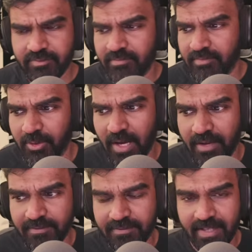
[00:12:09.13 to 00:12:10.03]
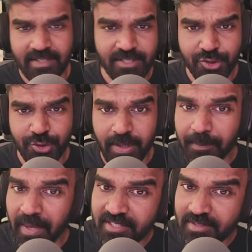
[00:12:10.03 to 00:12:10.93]
you have understood the
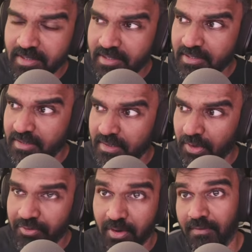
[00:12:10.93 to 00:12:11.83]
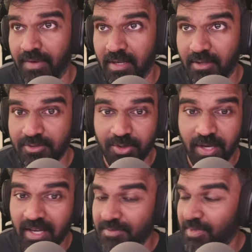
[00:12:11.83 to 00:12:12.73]
basics, if you have any doubts, you
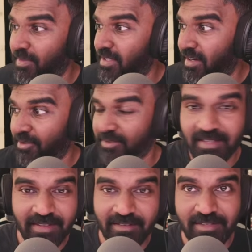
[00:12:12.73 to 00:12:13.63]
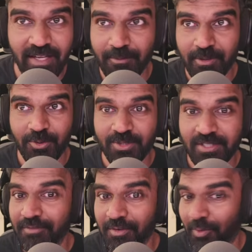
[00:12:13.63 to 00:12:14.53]
can ask me, but I don't think there's anyone who's
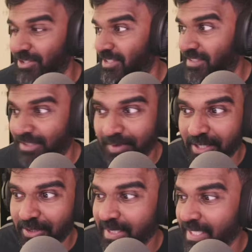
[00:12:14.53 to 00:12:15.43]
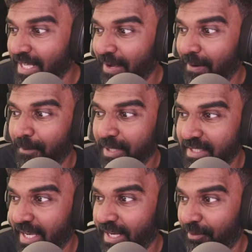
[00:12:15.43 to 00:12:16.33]
even watching this video.
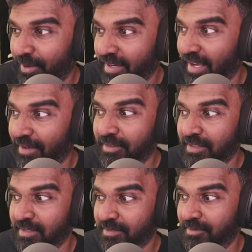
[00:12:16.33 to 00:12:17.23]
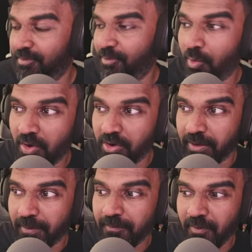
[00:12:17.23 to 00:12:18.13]
But anyway, I will move on,
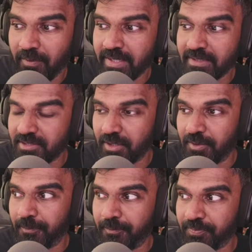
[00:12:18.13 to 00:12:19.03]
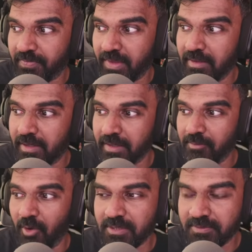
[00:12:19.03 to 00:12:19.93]
right? So the
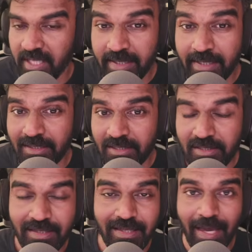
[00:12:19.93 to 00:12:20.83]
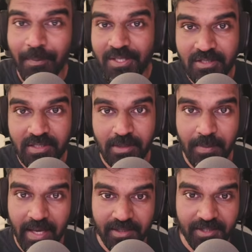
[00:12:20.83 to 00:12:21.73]
bottom line is the image circle
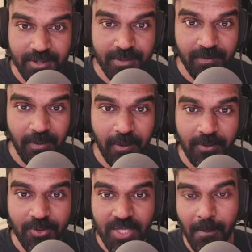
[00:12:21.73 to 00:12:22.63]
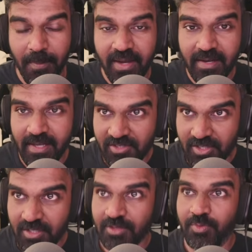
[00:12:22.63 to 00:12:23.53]
matters. Using bigger
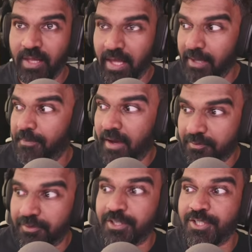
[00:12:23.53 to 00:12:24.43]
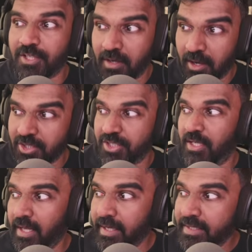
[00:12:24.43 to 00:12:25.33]
lenses will help converge larger
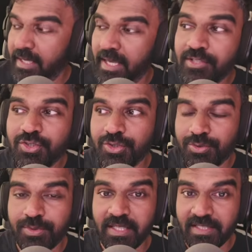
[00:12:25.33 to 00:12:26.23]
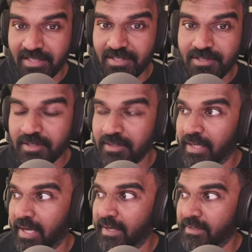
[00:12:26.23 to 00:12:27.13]
light into the sensor,
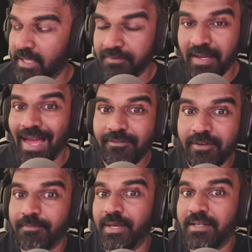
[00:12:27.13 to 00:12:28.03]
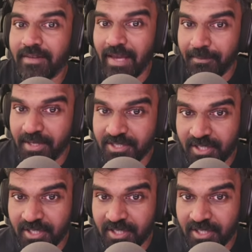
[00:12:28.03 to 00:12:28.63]
and it will have a bigger image